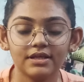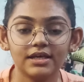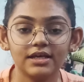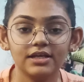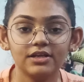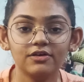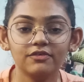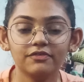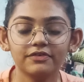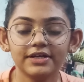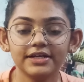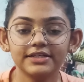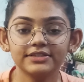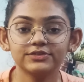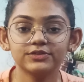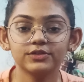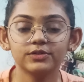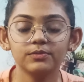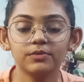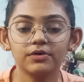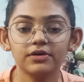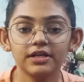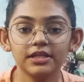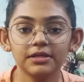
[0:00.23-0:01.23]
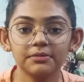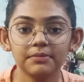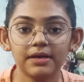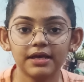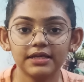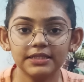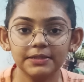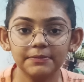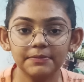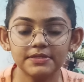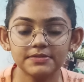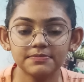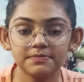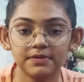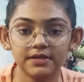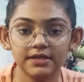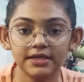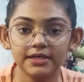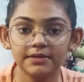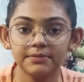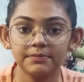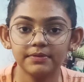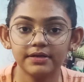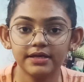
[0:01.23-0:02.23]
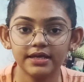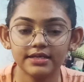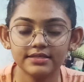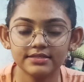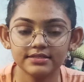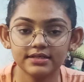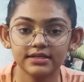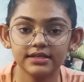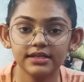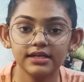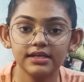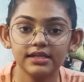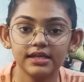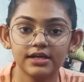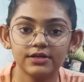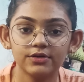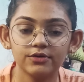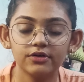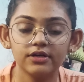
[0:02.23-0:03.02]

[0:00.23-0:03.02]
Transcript: Hello friends, good morning. My name is Mahek Sakharalia.